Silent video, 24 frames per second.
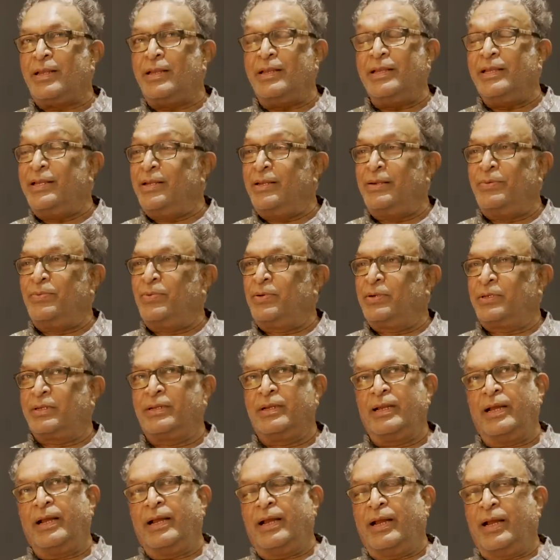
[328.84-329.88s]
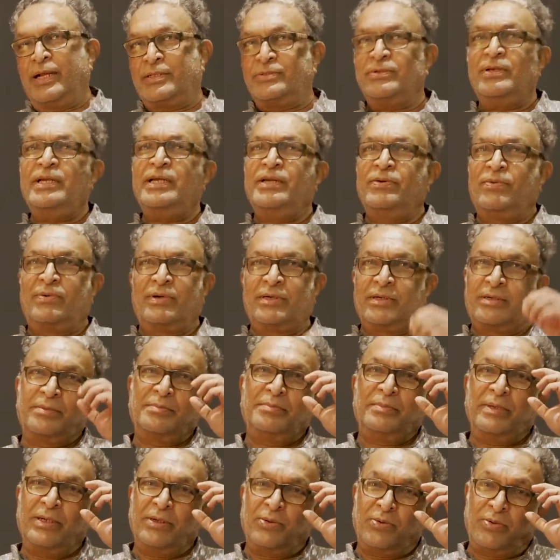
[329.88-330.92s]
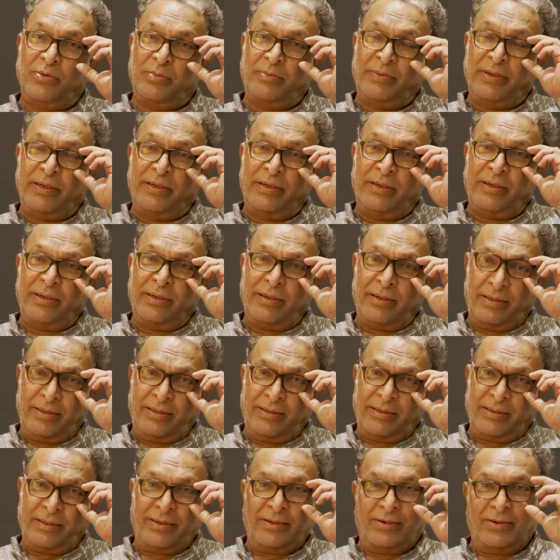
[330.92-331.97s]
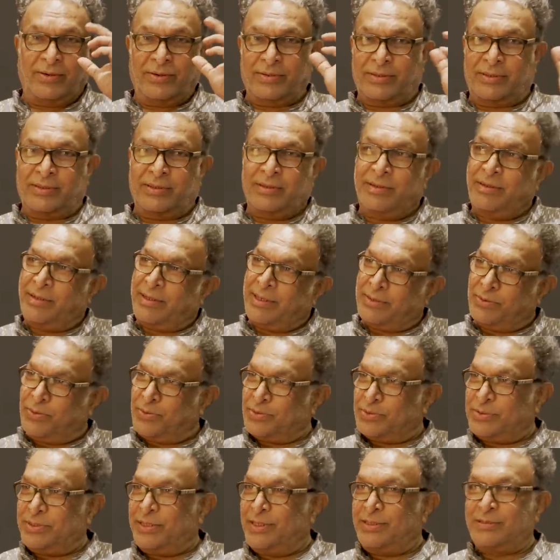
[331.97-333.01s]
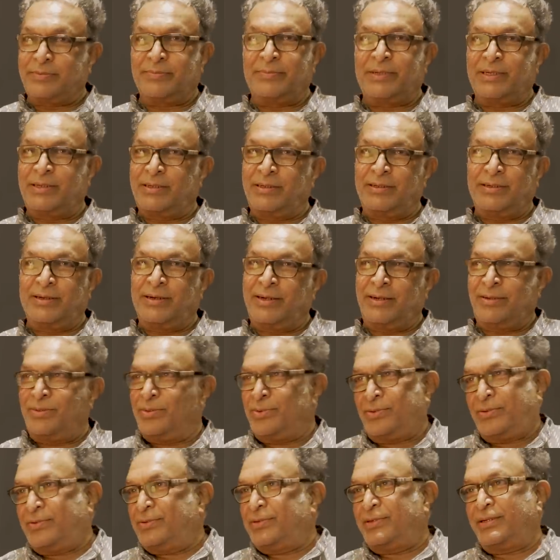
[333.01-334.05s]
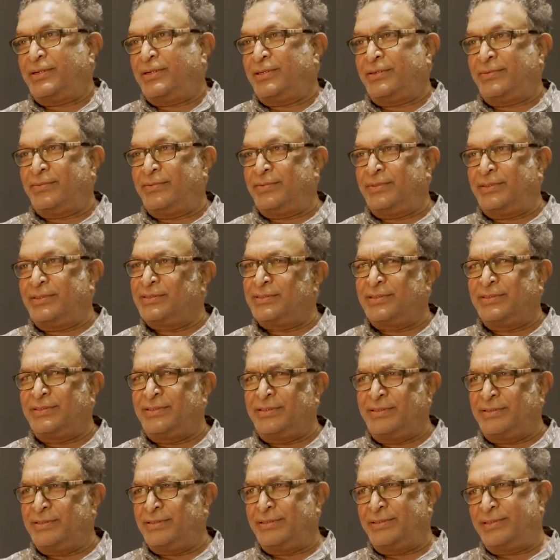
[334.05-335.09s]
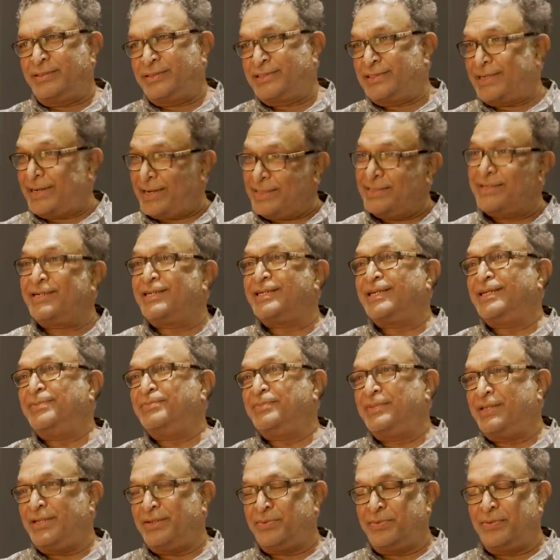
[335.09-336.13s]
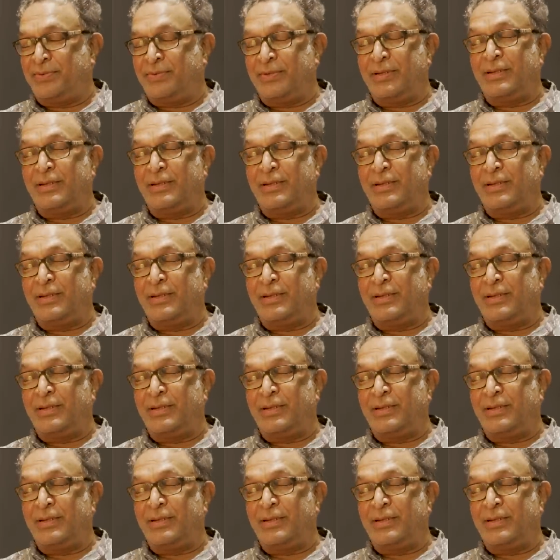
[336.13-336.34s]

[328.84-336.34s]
he wanted me to be a doctor to take those days, but I know it's another dream he